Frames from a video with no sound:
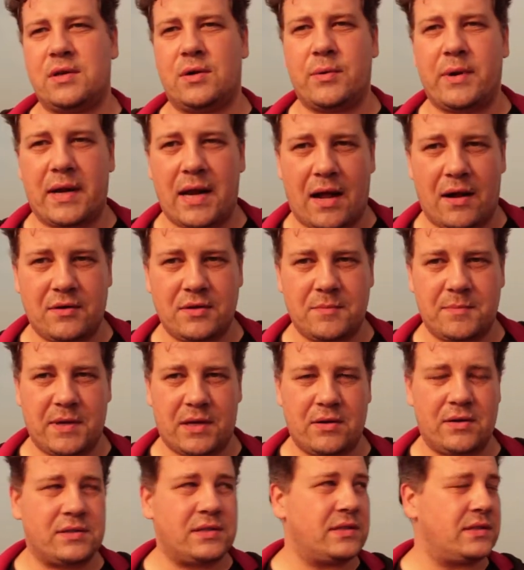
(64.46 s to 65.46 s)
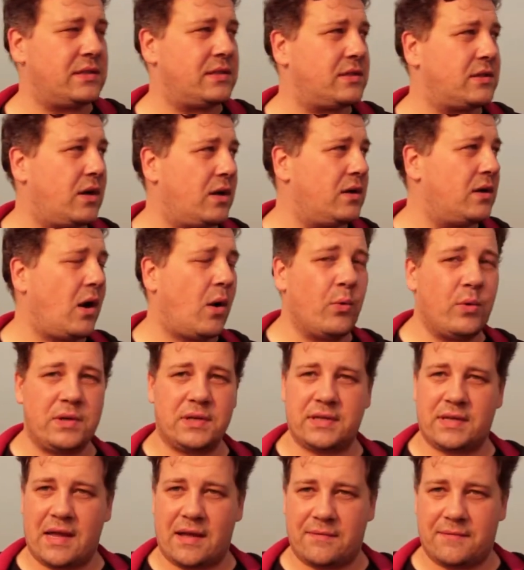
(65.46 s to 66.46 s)
ran out because it's
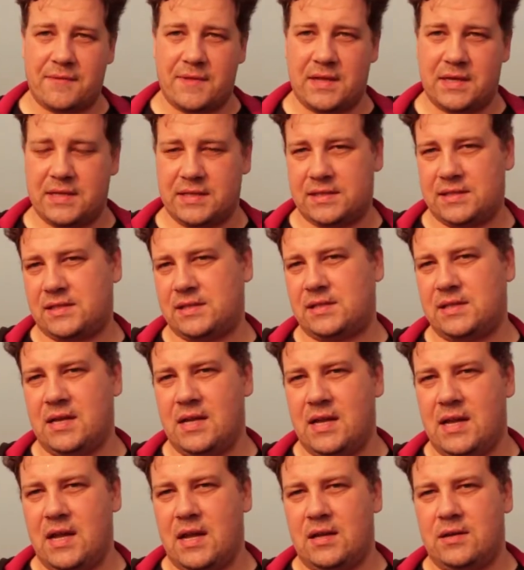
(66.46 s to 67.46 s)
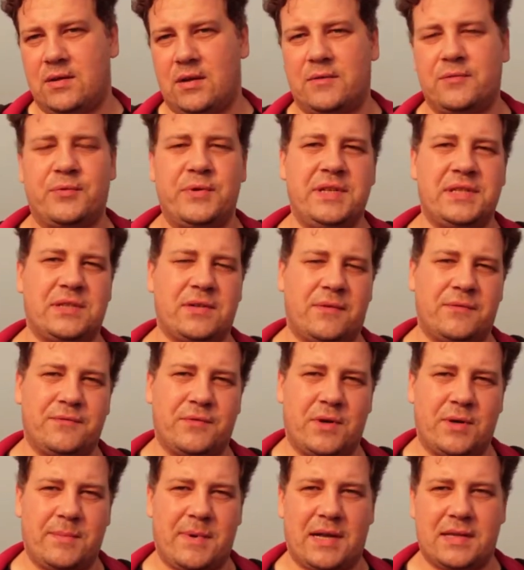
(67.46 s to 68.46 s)
old enough that it's not free
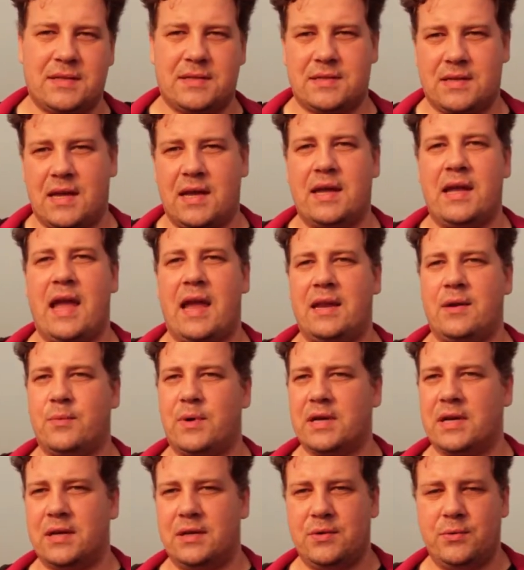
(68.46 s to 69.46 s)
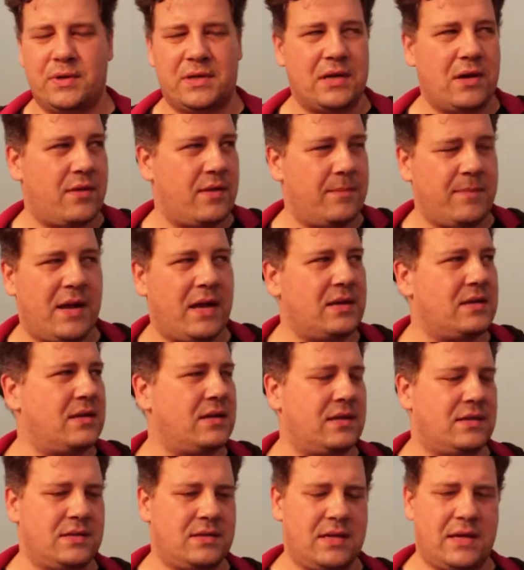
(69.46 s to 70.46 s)
software, but uh, anyone can do it now. The
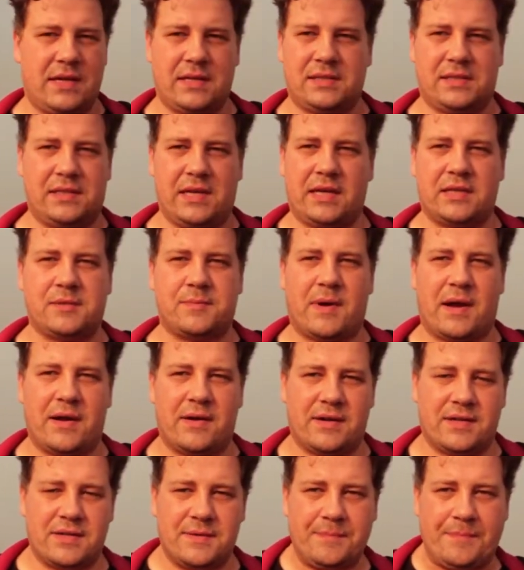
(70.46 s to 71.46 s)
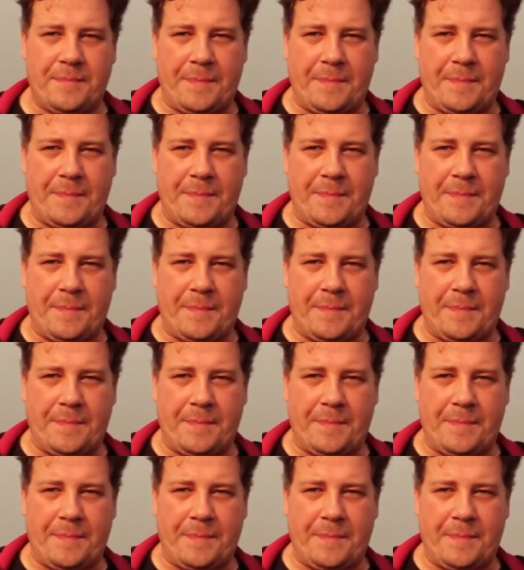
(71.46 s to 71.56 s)
patent has expired.